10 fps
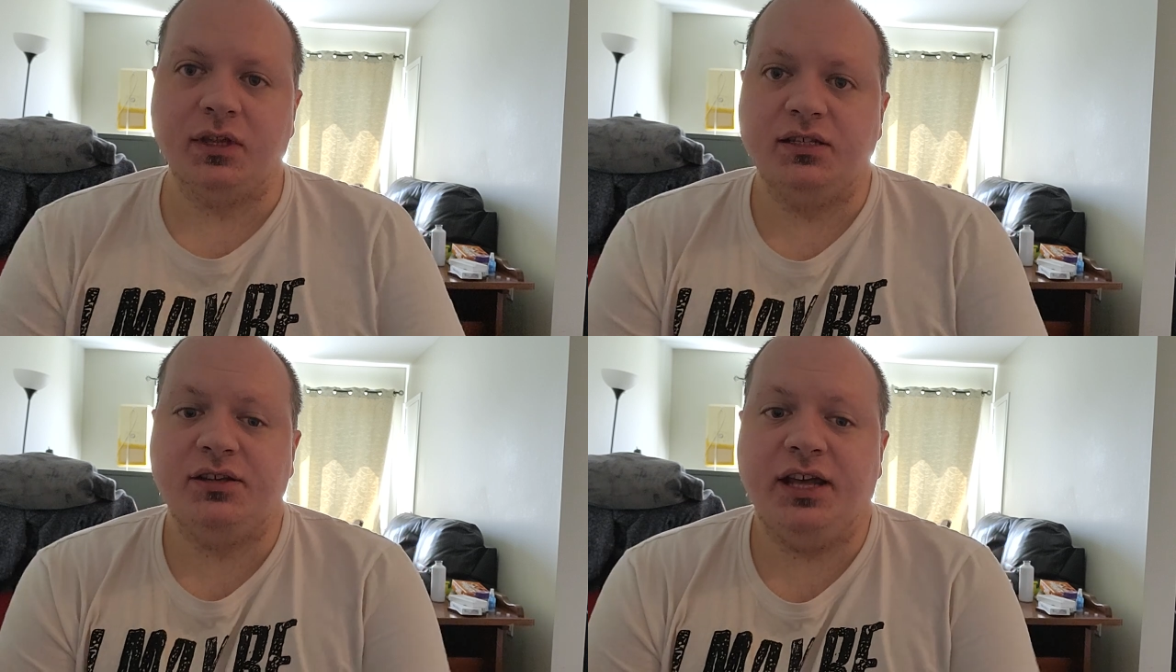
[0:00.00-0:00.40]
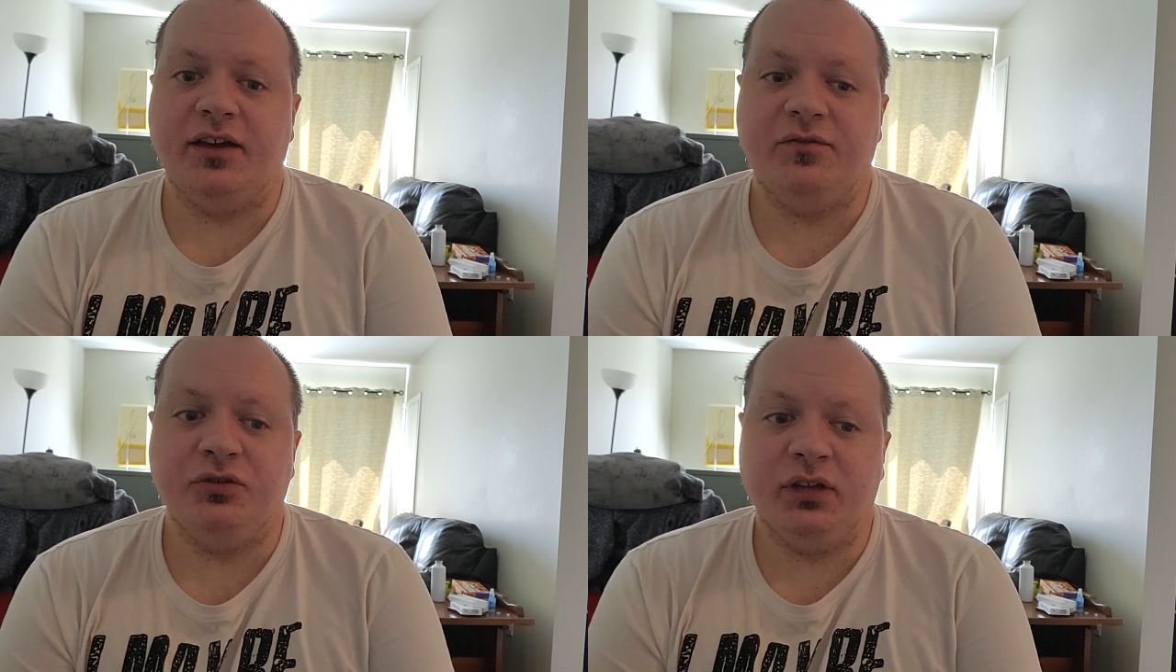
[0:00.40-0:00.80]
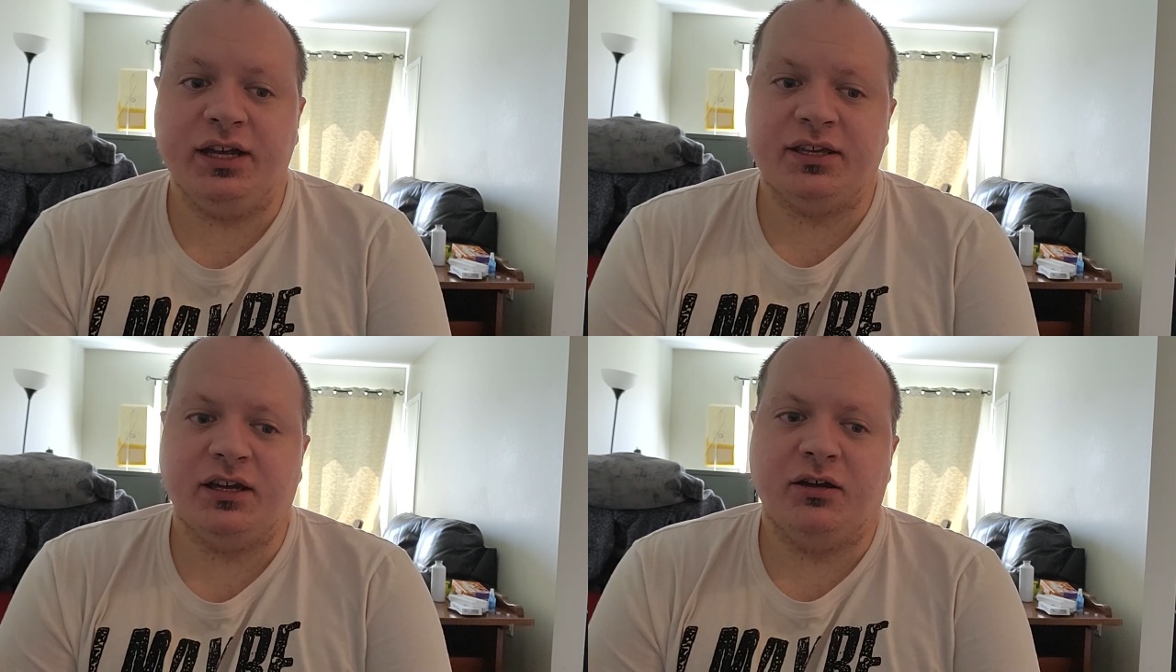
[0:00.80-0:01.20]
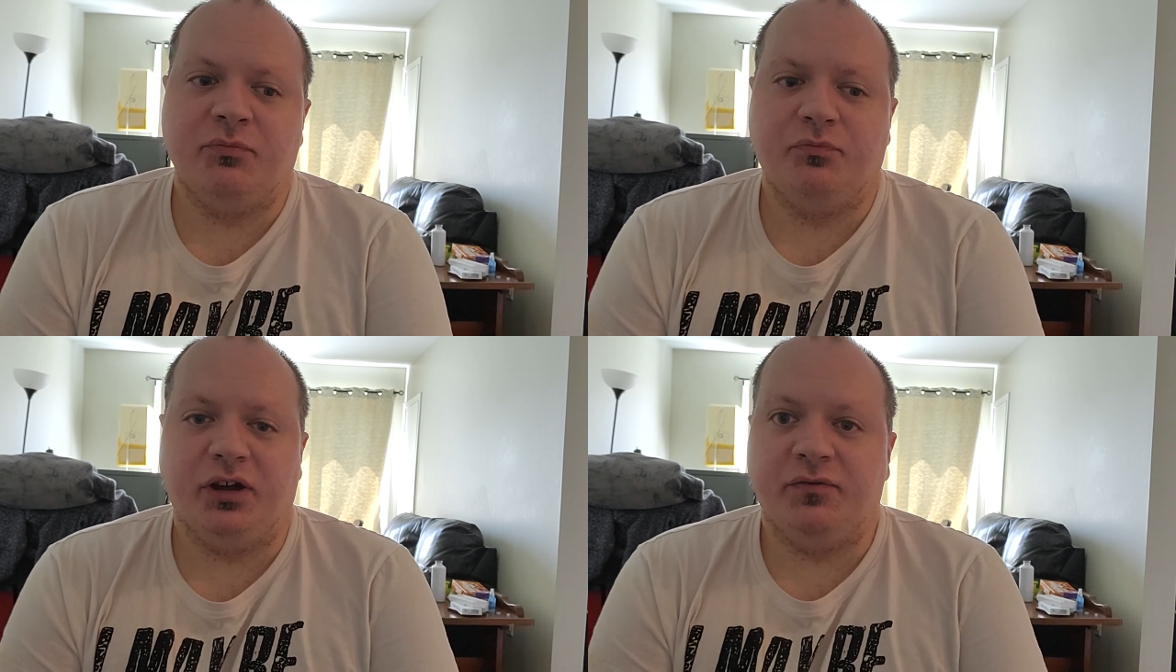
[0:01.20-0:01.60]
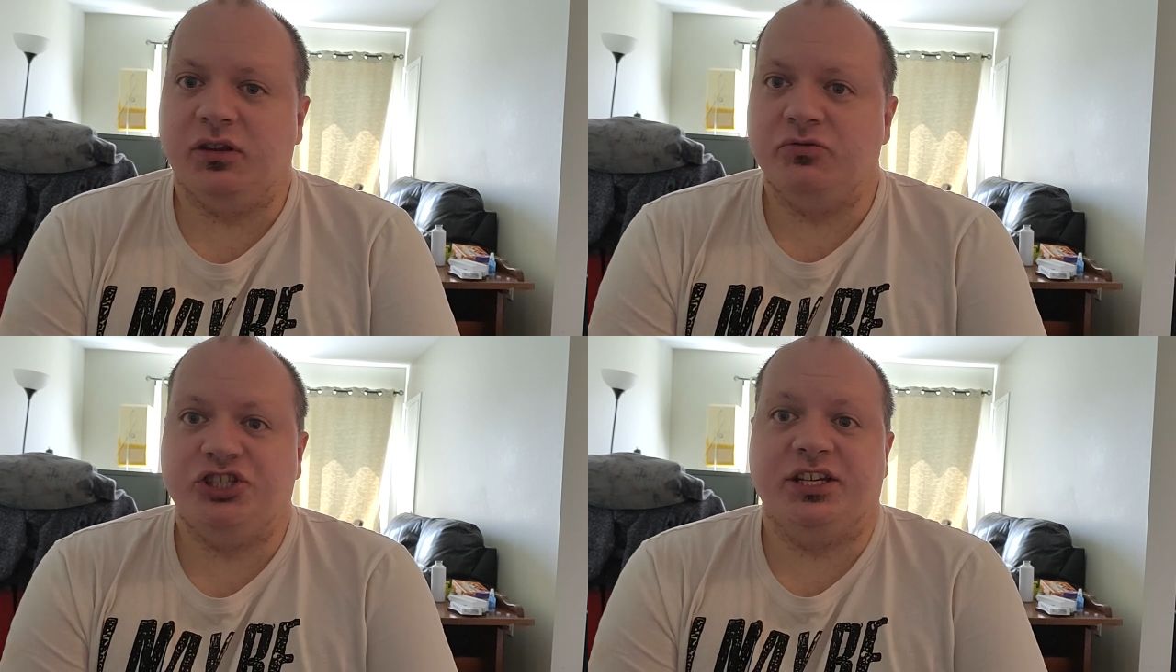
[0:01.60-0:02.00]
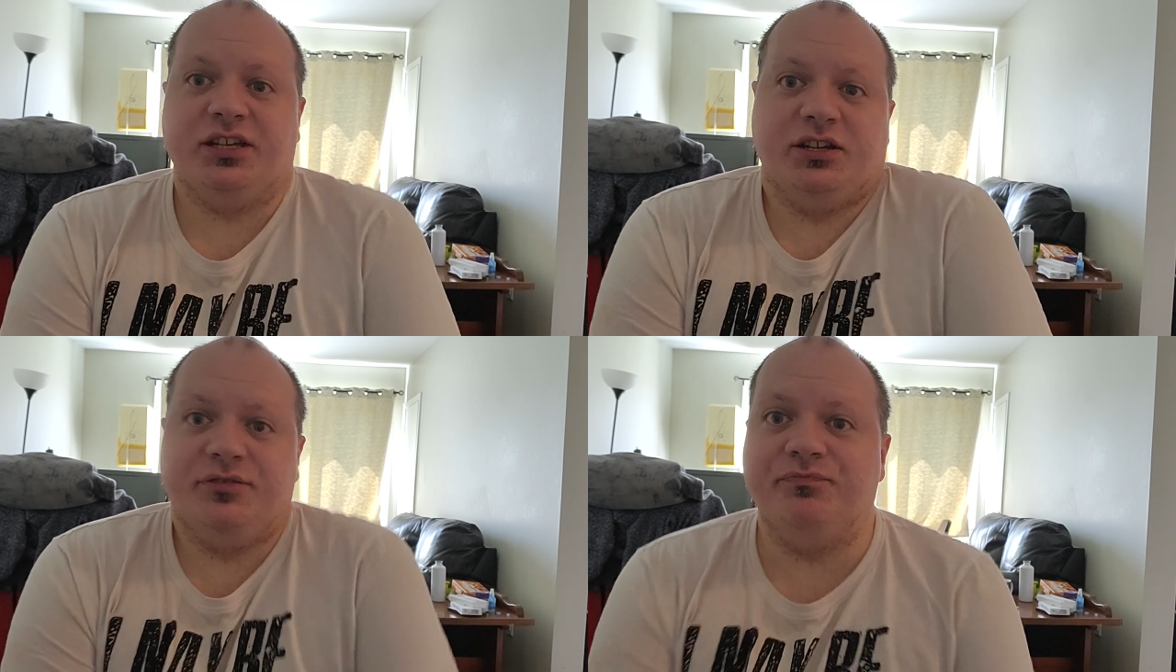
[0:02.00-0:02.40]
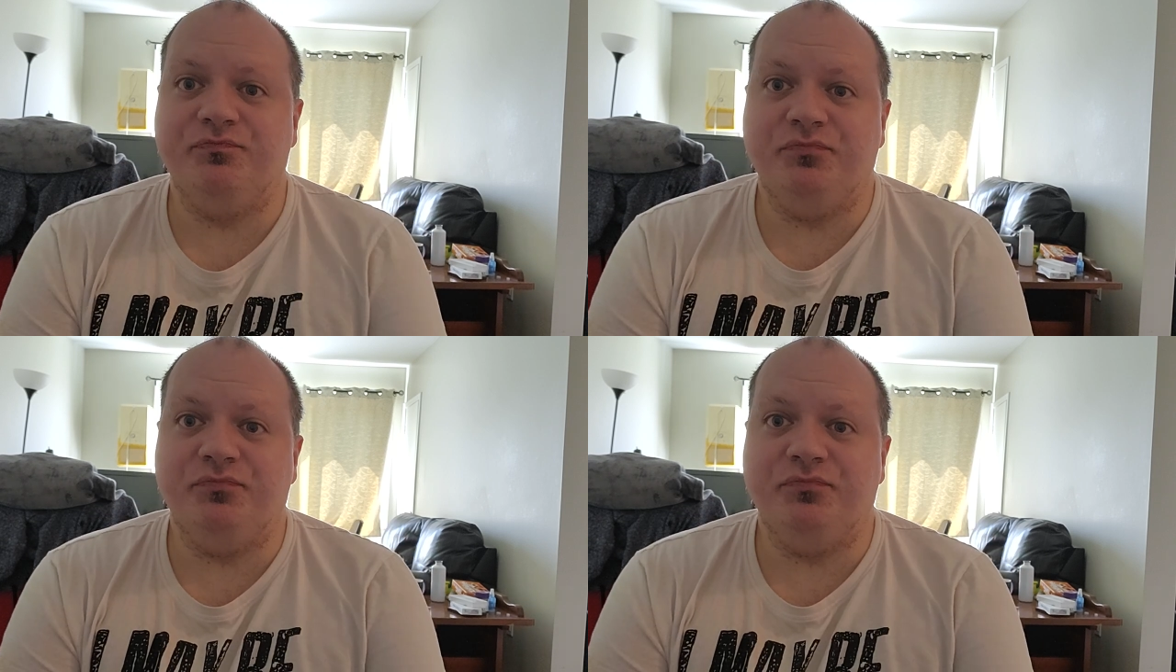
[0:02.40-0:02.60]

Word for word: So yeah, if you like a uh, buffalo chicken